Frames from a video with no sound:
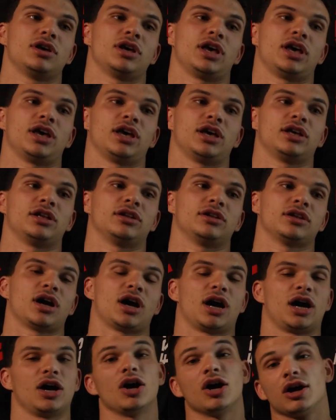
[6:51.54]
And
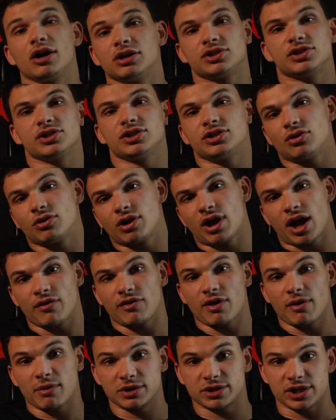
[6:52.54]
I honestly don't have
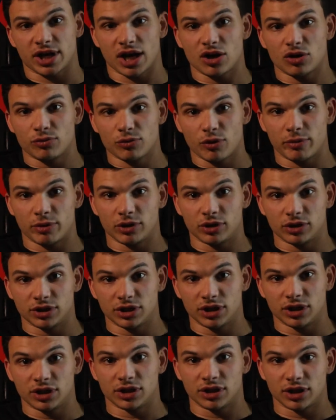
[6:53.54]
that much ankle
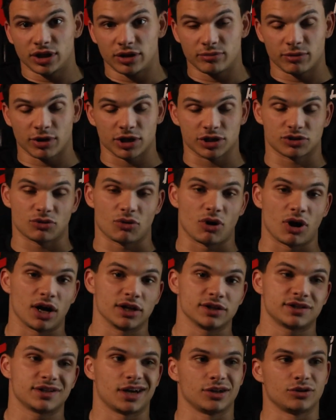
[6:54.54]
mobility in my
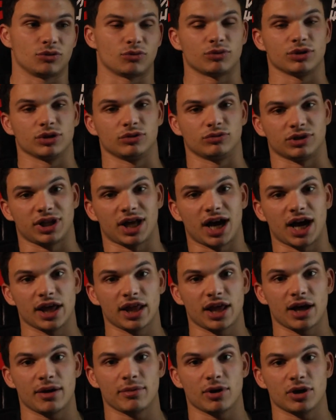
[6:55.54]
squats. I don't really rely on
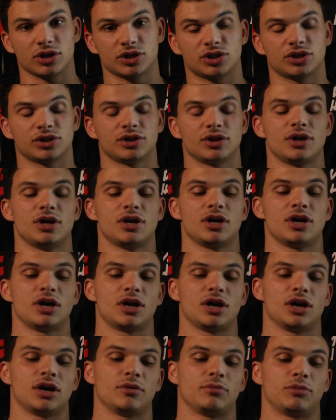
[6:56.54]
that much.
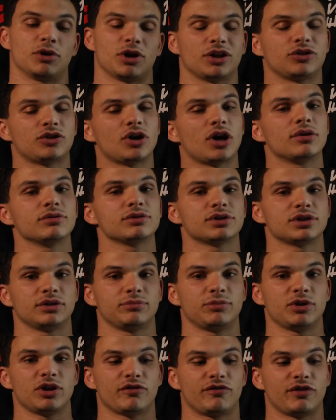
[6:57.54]
But I thought I was going to
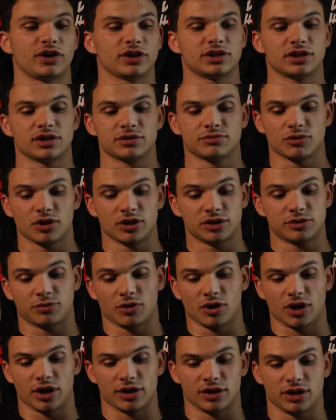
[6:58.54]
be affected as much.
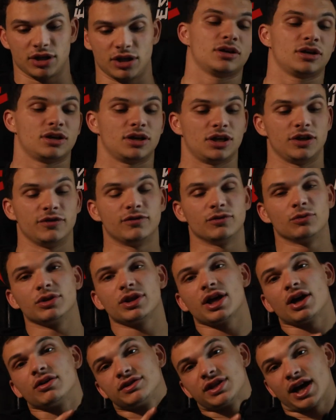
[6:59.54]
But even with
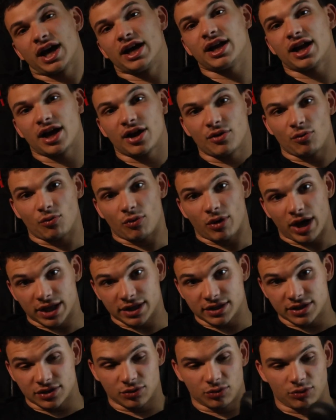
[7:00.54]
how tight I
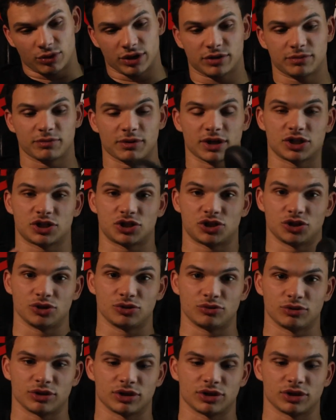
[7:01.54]
went with my shoe